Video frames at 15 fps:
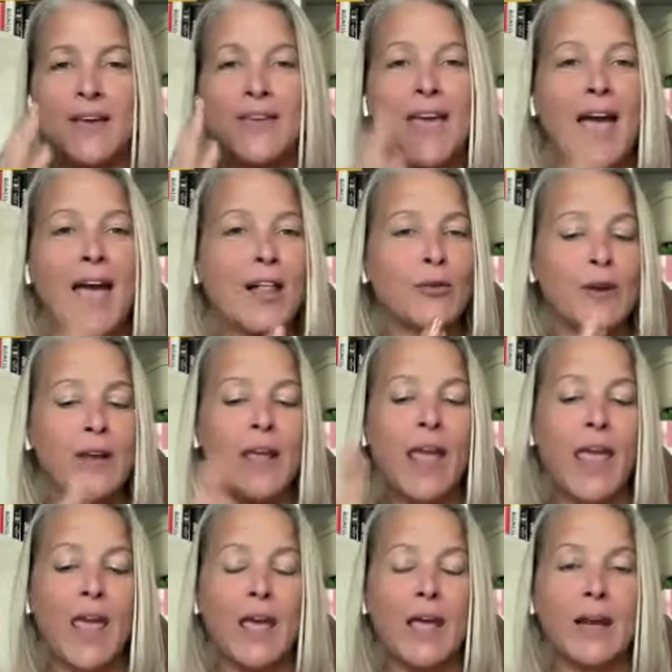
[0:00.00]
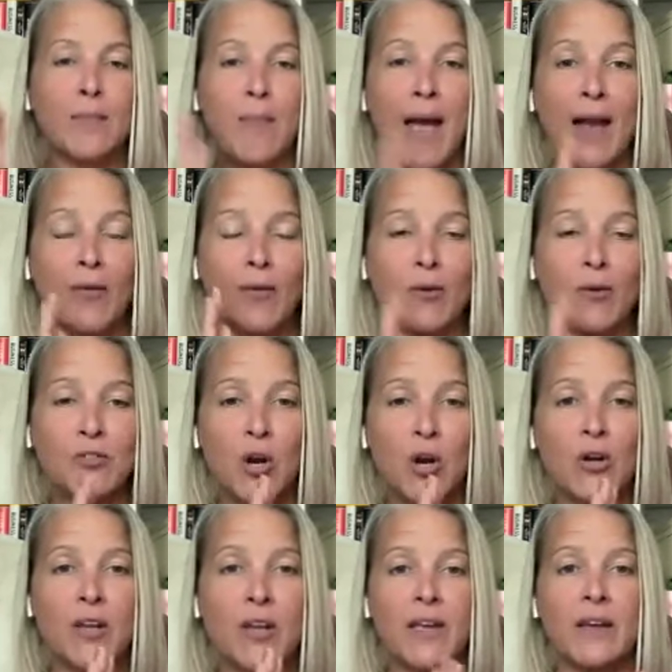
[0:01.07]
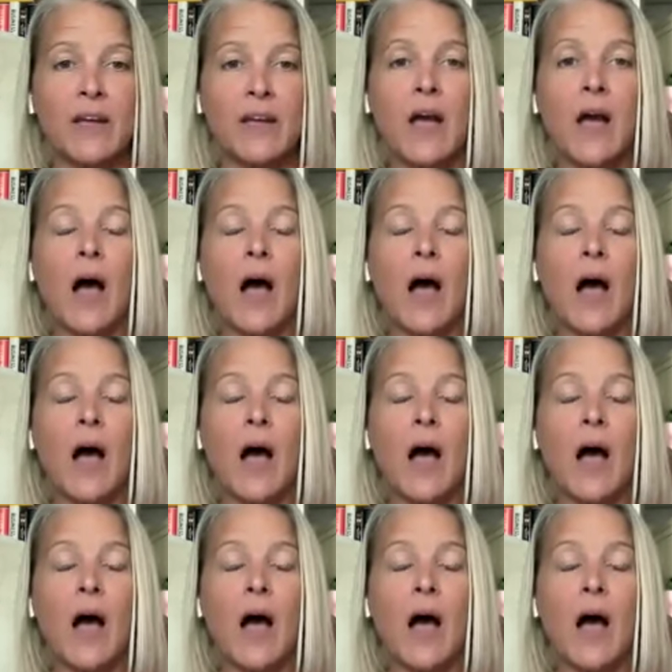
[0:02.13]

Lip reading: calorie and macro target